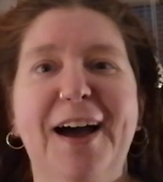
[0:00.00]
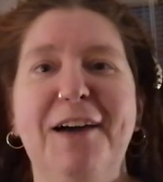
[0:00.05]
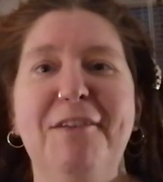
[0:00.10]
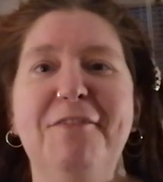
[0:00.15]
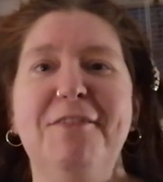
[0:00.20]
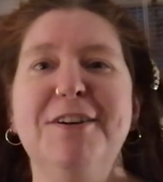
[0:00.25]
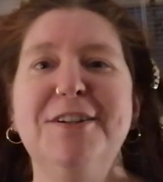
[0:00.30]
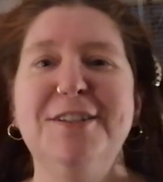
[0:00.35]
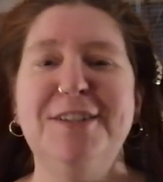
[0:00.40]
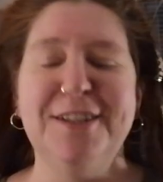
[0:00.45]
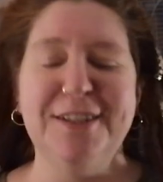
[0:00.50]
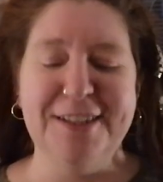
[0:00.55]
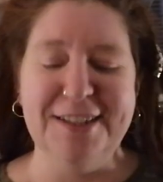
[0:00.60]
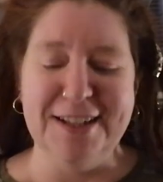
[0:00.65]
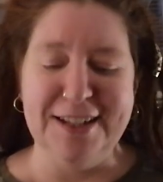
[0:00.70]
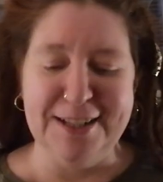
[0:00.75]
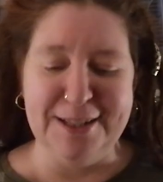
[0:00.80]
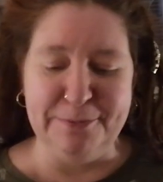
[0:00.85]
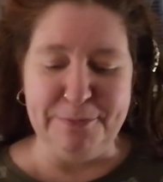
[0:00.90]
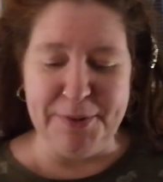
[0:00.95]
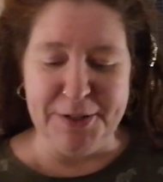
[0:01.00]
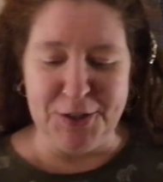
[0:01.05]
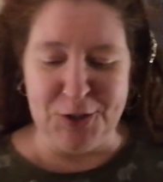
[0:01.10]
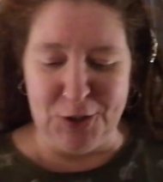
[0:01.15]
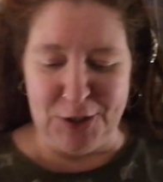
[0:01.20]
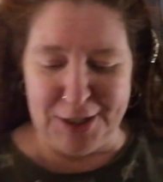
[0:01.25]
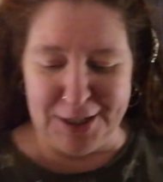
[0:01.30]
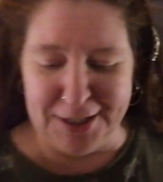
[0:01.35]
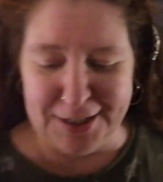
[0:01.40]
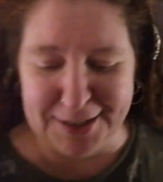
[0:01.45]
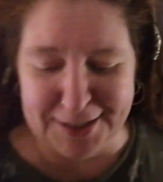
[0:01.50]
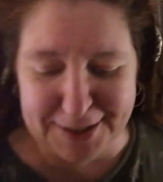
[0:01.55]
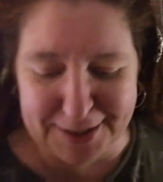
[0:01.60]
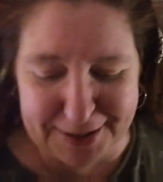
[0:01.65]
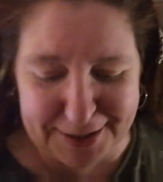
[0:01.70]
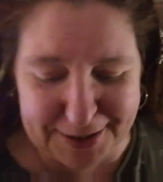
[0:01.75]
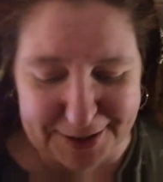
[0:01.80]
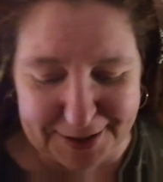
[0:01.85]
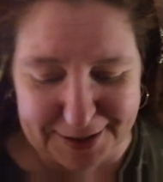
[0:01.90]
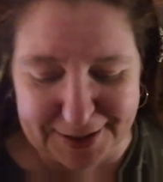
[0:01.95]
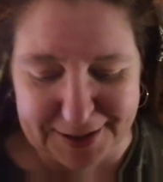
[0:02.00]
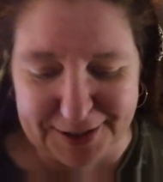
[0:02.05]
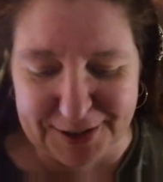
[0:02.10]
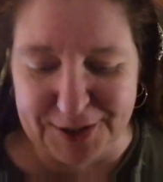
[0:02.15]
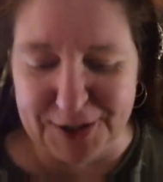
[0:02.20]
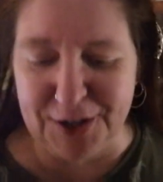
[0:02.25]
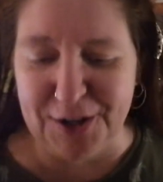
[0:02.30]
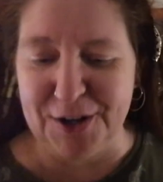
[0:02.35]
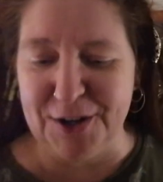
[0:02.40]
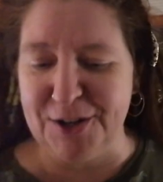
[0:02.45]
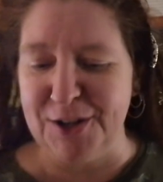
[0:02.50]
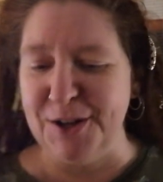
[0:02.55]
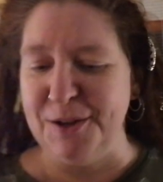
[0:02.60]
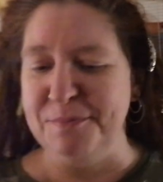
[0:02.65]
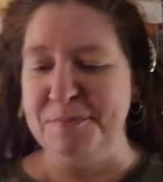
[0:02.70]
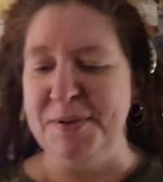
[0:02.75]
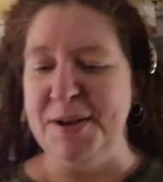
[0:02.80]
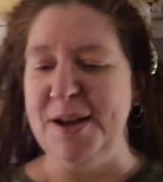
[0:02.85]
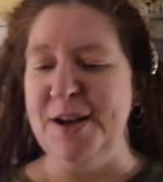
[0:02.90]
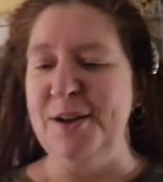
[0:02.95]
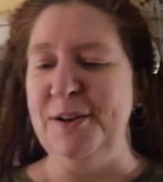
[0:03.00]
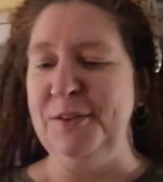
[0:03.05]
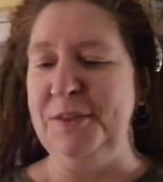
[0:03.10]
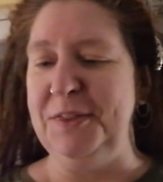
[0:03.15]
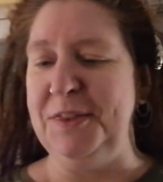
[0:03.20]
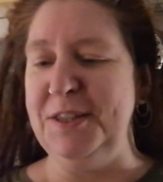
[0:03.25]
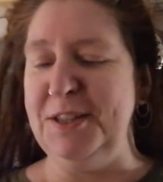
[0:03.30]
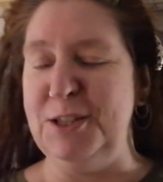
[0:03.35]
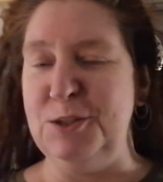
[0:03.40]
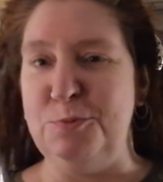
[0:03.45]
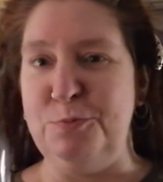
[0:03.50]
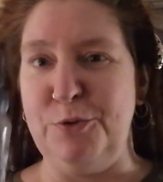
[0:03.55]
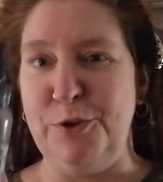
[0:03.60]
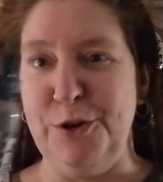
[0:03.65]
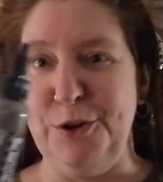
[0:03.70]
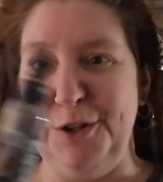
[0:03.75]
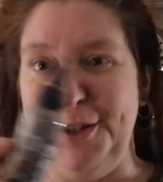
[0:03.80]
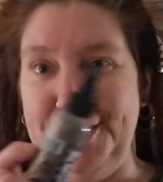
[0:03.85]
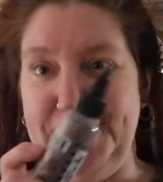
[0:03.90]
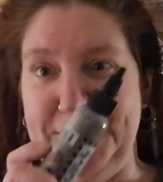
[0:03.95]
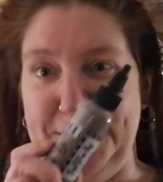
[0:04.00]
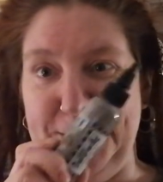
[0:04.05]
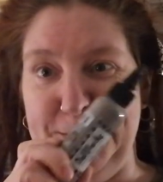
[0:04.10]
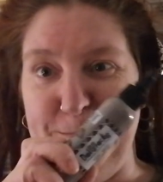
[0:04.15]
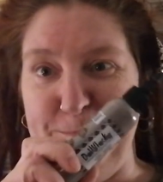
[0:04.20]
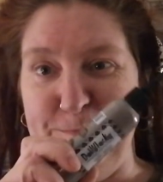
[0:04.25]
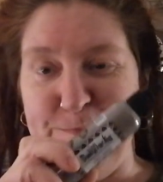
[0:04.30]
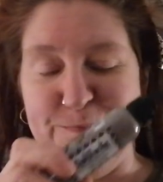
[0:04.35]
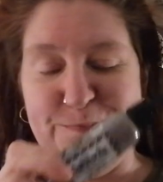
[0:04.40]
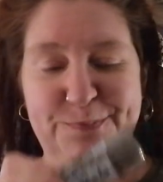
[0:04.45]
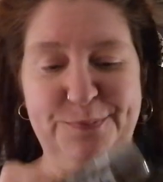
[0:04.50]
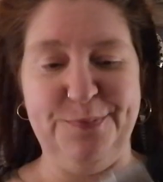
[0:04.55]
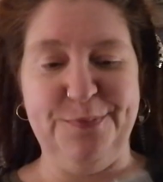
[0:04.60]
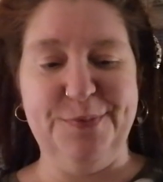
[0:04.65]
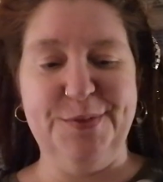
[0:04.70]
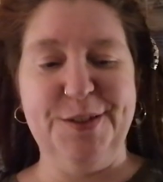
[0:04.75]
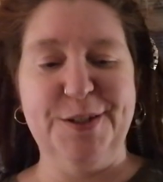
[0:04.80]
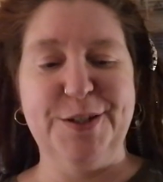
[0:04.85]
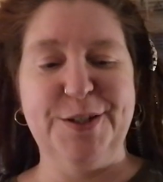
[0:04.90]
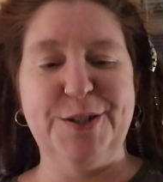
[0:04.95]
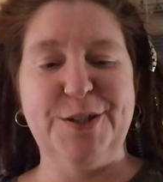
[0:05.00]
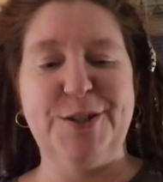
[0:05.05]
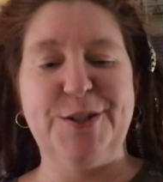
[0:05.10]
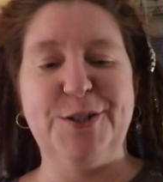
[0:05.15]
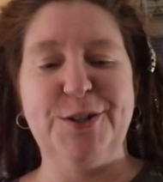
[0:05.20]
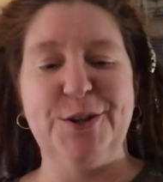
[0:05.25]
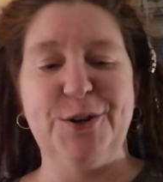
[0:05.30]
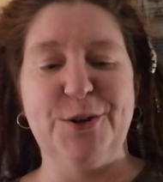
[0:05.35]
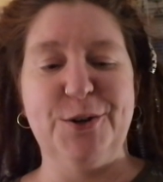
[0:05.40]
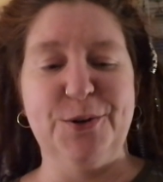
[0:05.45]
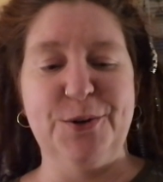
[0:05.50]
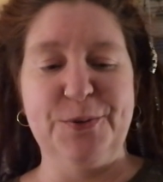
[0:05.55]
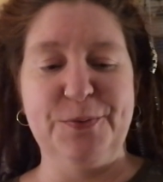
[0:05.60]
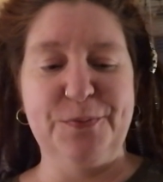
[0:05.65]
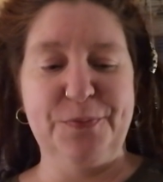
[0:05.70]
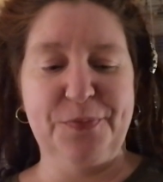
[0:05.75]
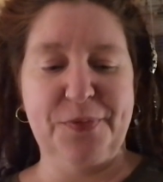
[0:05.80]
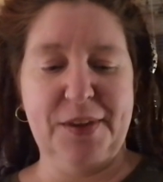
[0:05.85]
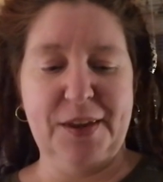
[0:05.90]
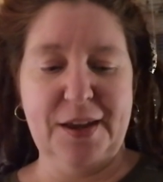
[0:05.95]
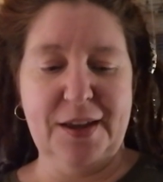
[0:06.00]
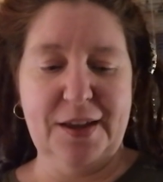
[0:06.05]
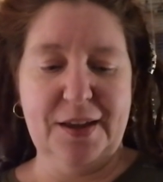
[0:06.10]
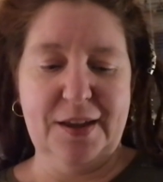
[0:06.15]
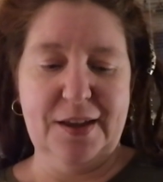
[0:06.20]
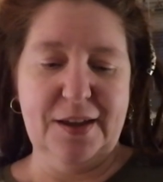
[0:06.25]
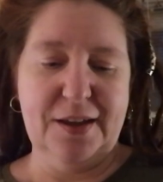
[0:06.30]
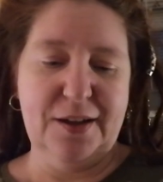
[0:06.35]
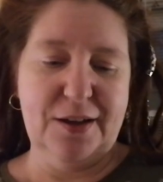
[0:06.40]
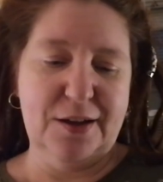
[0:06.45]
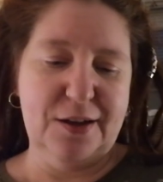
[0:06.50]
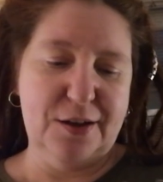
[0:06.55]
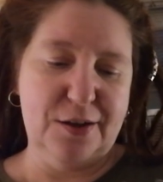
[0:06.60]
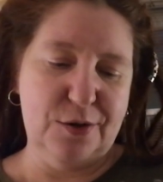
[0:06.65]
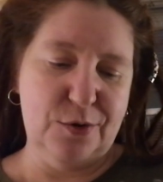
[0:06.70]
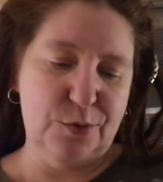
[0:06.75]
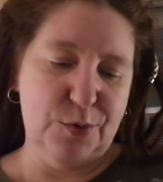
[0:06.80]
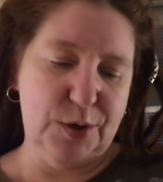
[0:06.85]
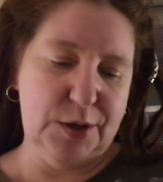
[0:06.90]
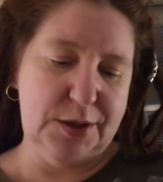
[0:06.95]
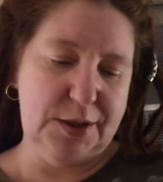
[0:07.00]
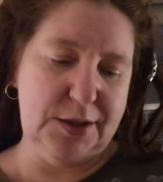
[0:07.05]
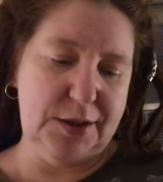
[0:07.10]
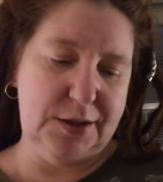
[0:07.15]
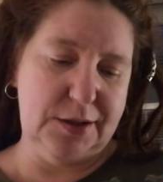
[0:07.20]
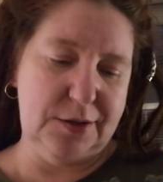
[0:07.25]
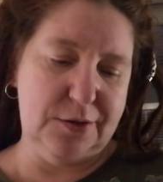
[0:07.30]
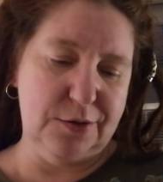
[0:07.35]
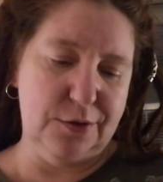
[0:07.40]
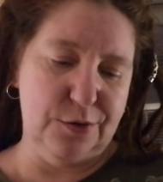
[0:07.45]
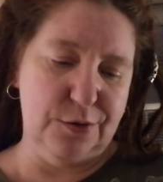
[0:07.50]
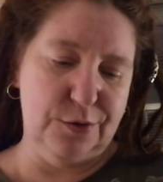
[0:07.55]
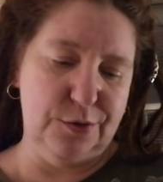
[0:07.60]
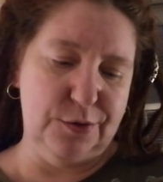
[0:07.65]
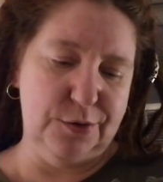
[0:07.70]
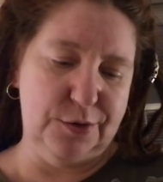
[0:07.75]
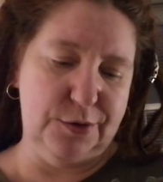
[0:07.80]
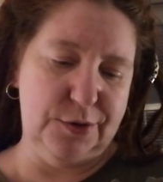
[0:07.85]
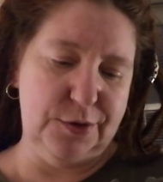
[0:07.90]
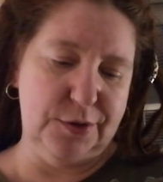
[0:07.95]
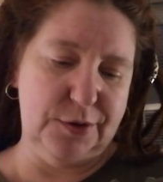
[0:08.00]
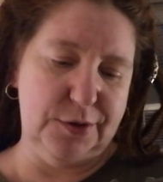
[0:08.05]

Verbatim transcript: I wanted especially talk about this product. So, uh, what's it called?